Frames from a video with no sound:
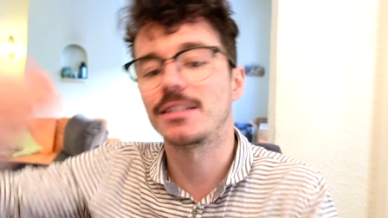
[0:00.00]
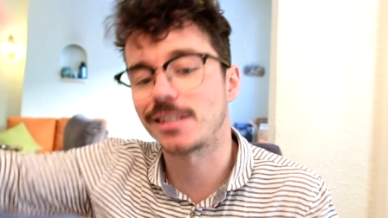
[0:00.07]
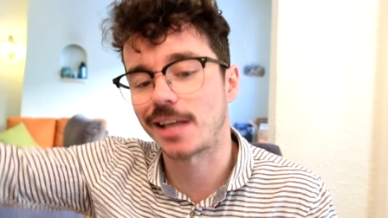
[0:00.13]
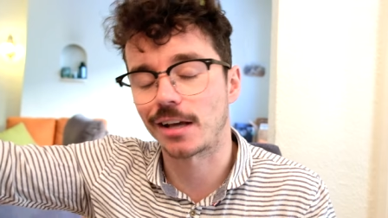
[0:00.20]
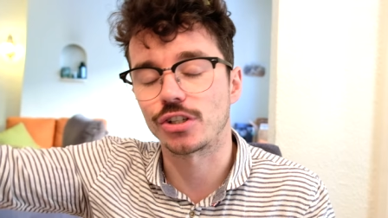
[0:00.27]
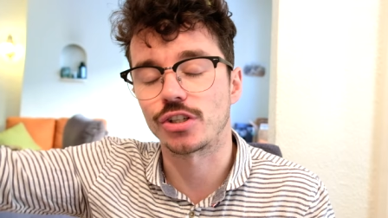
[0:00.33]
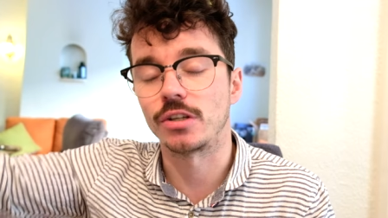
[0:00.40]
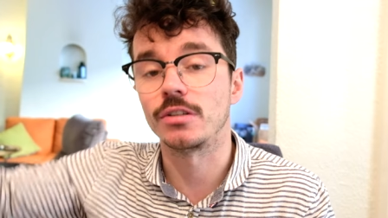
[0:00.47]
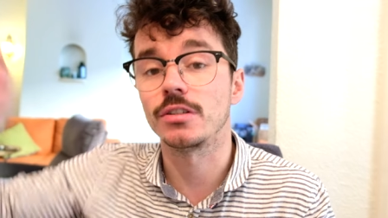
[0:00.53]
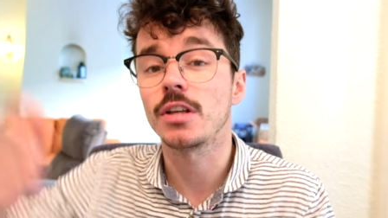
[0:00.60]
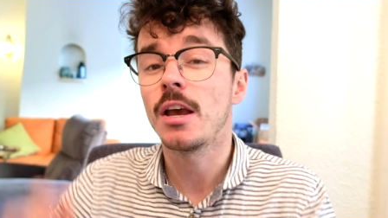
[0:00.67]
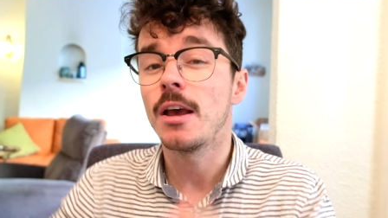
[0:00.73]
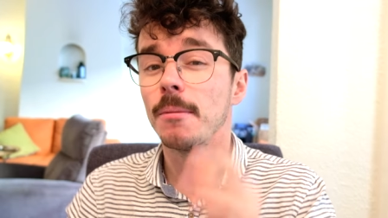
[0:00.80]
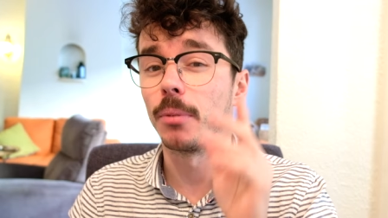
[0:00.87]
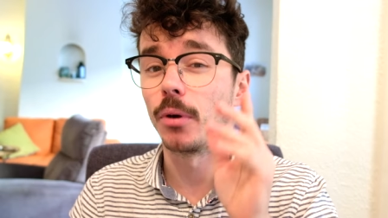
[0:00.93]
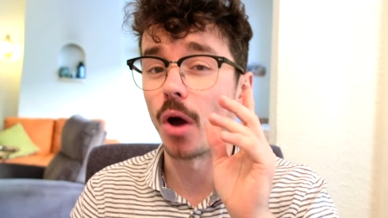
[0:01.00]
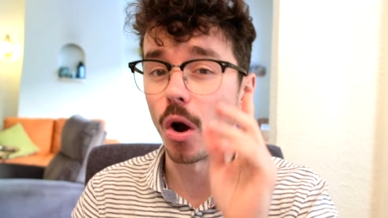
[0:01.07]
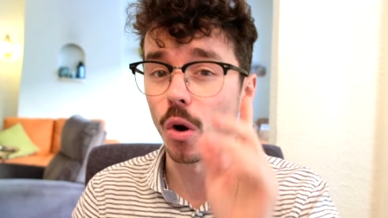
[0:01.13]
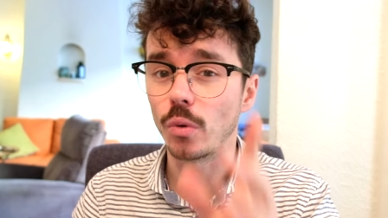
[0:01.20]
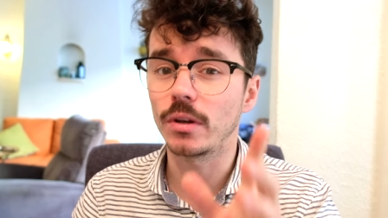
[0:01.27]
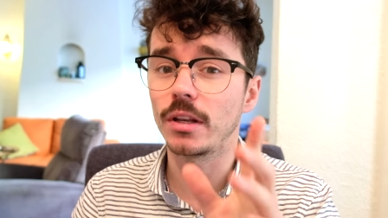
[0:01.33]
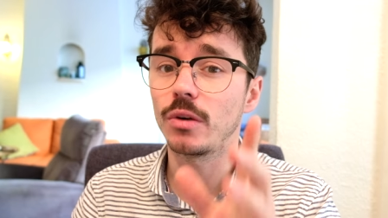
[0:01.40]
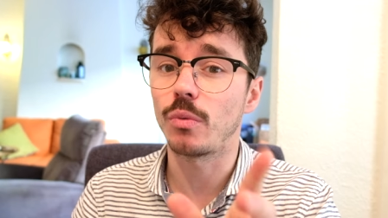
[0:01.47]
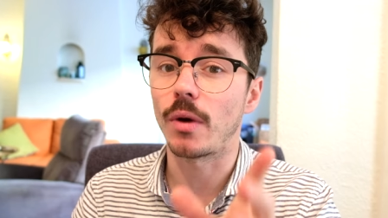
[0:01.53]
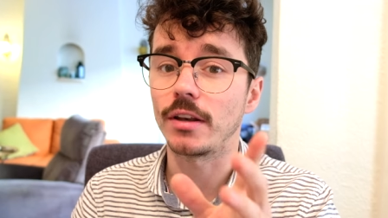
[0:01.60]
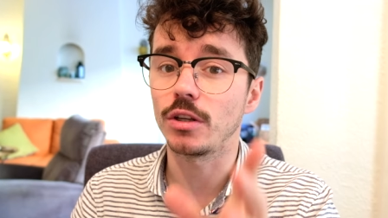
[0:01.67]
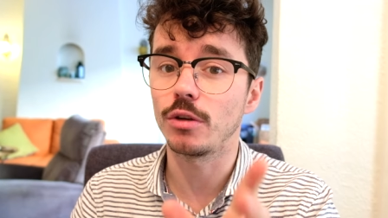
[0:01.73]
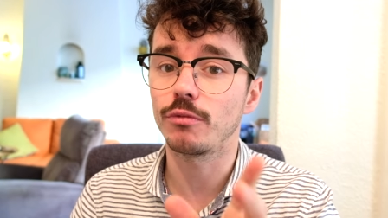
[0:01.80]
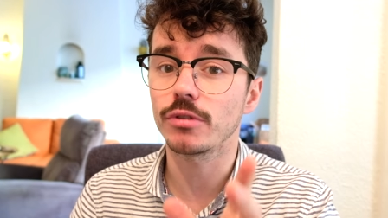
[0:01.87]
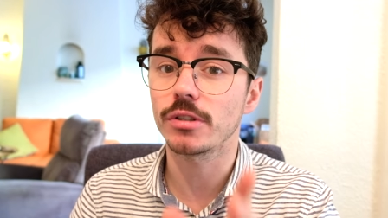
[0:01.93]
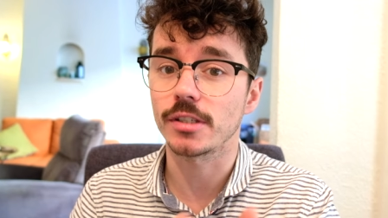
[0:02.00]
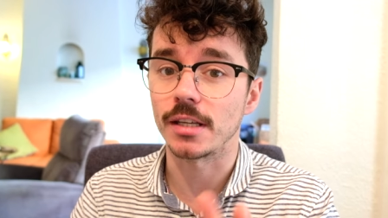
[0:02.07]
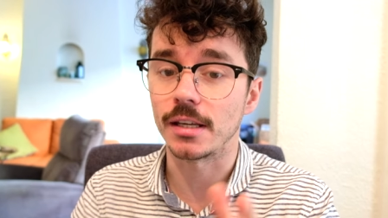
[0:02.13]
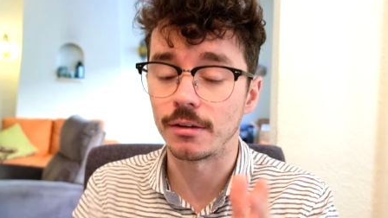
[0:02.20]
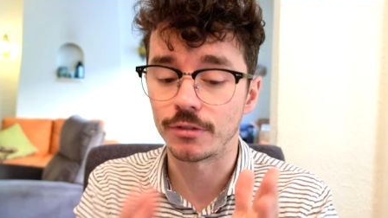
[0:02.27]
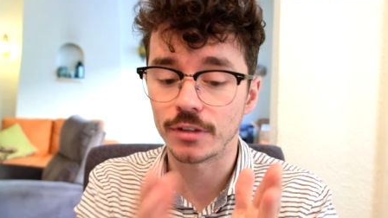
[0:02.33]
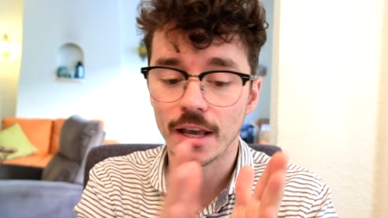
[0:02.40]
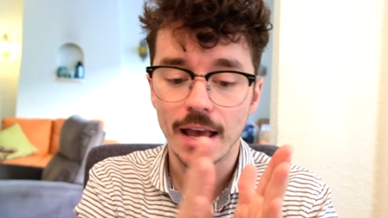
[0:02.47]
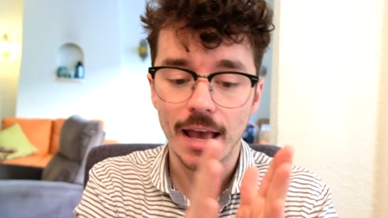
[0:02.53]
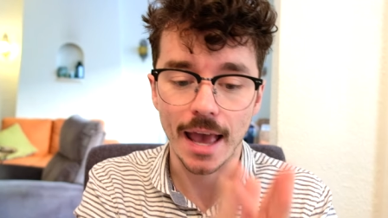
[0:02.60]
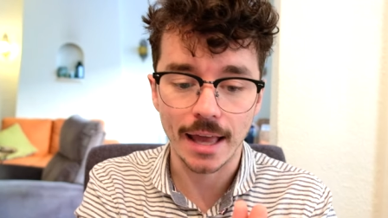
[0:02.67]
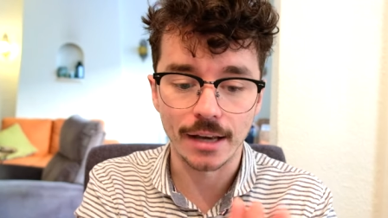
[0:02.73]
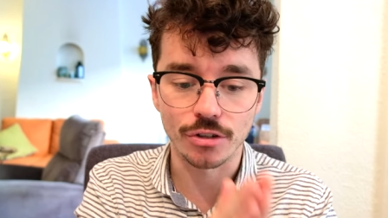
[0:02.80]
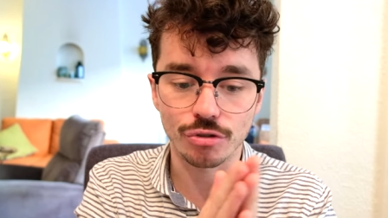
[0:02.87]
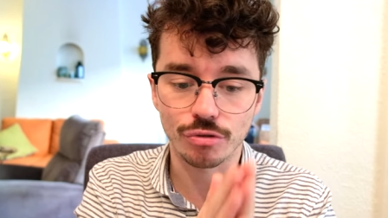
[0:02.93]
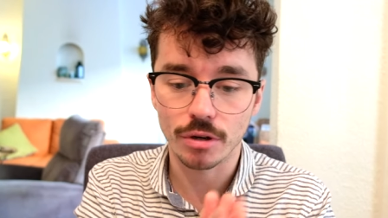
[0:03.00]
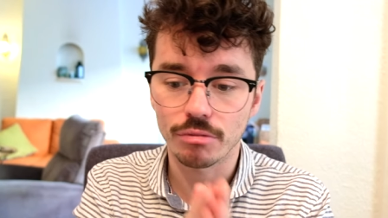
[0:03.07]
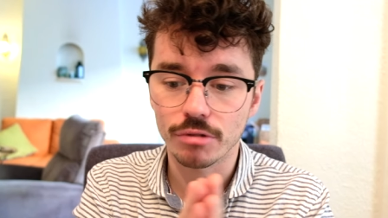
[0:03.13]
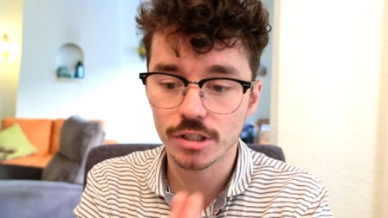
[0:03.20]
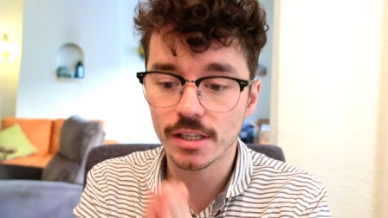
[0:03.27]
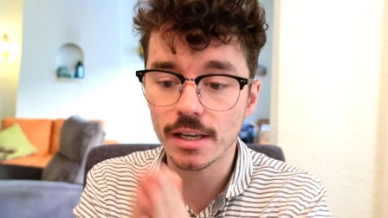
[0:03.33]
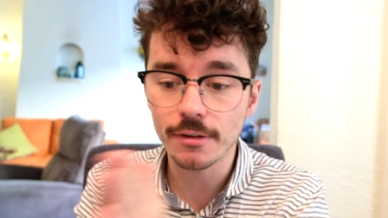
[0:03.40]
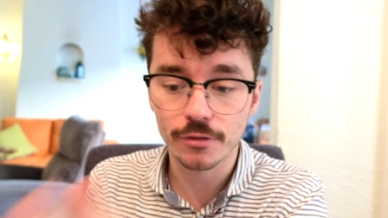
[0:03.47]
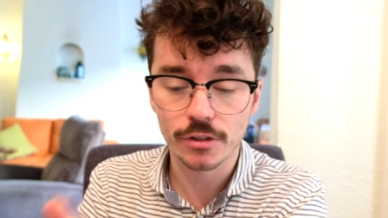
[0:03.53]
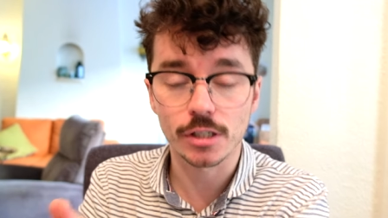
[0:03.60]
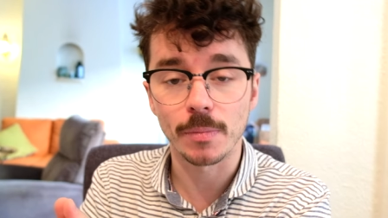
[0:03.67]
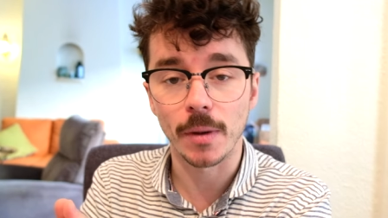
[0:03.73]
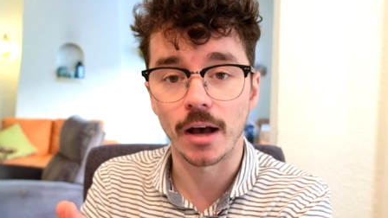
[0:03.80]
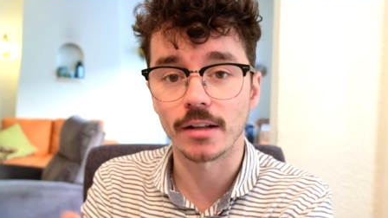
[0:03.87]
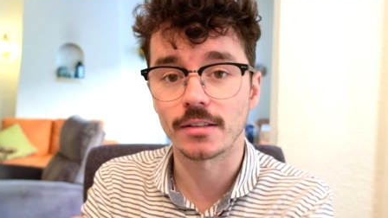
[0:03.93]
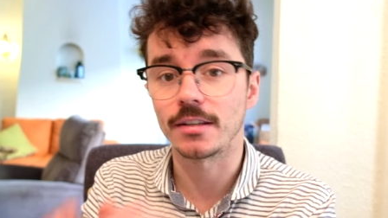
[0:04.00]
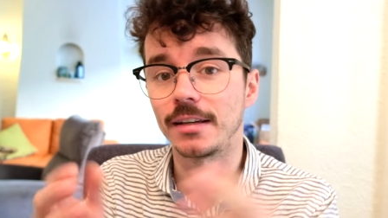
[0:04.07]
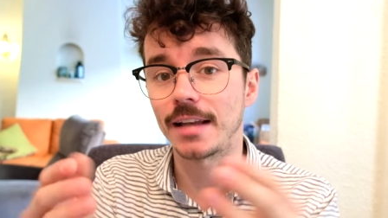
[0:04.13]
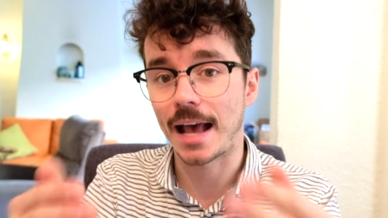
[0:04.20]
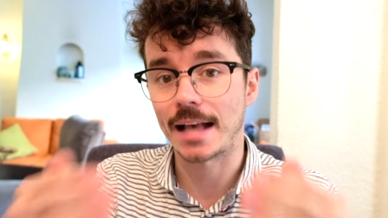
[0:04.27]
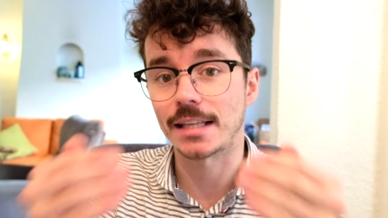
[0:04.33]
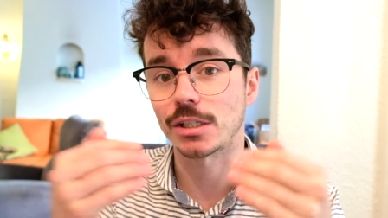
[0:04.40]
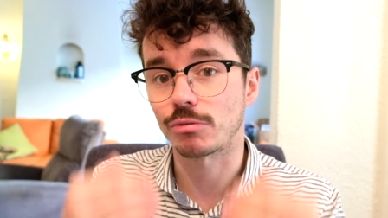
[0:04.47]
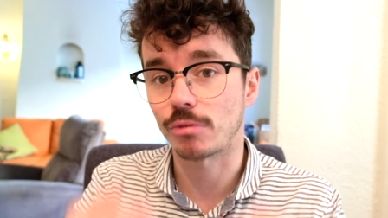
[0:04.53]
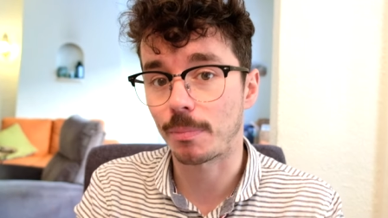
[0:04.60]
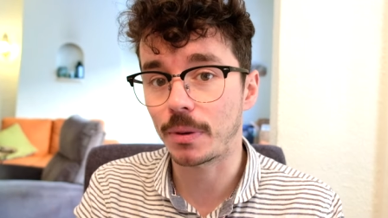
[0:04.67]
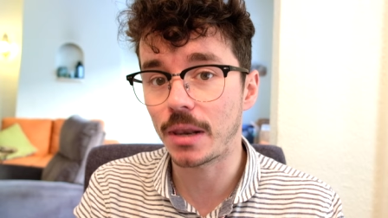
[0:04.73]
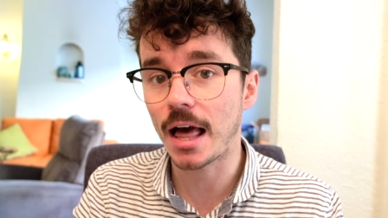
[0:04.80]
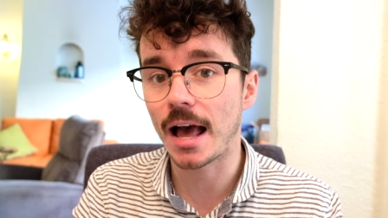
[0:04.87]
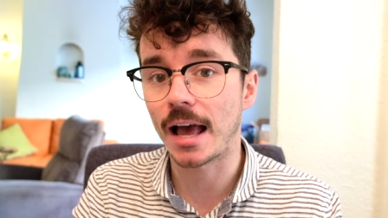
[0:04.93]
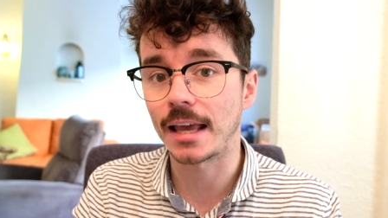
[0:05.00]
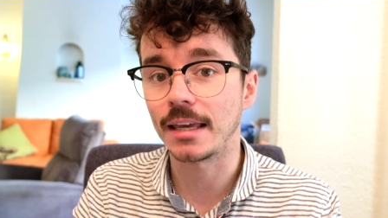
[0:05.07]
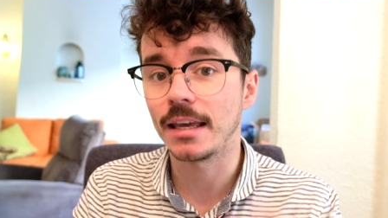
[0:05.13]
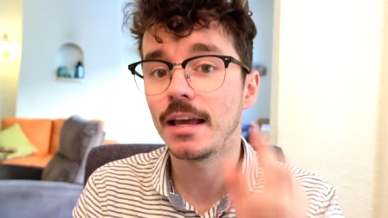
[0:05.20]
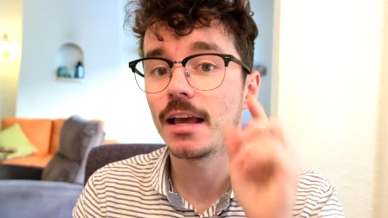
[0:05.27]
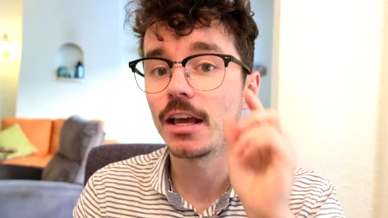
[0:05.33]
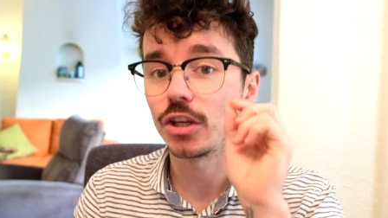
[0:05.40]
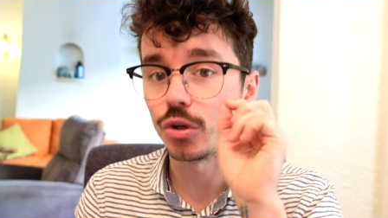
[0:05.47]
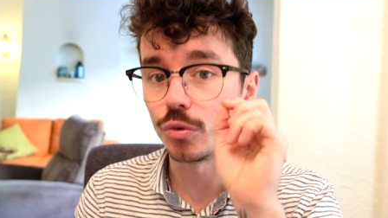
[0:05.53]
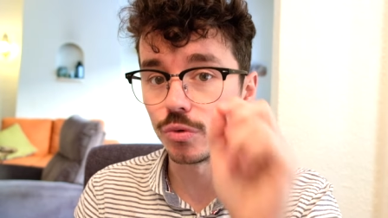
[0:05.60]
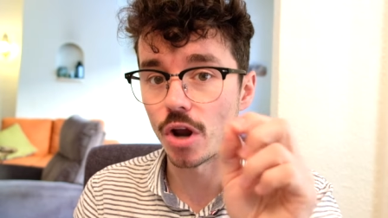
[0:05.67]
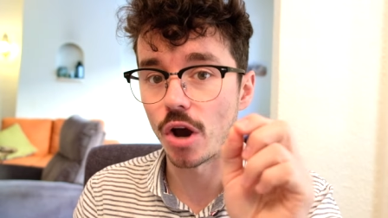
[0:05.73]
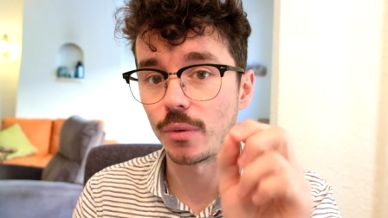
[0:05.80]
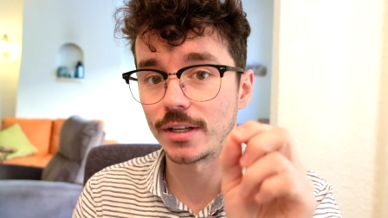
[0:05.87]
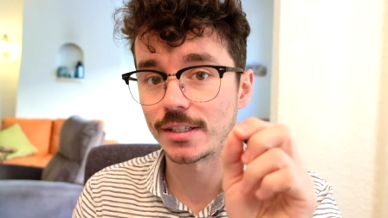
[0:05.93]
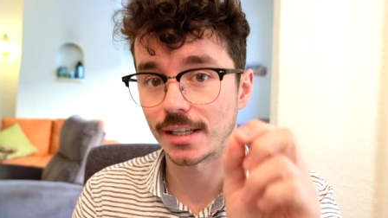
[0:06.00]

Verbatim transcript: sections, but only when you've received entry received Spartan as a reply, you know it's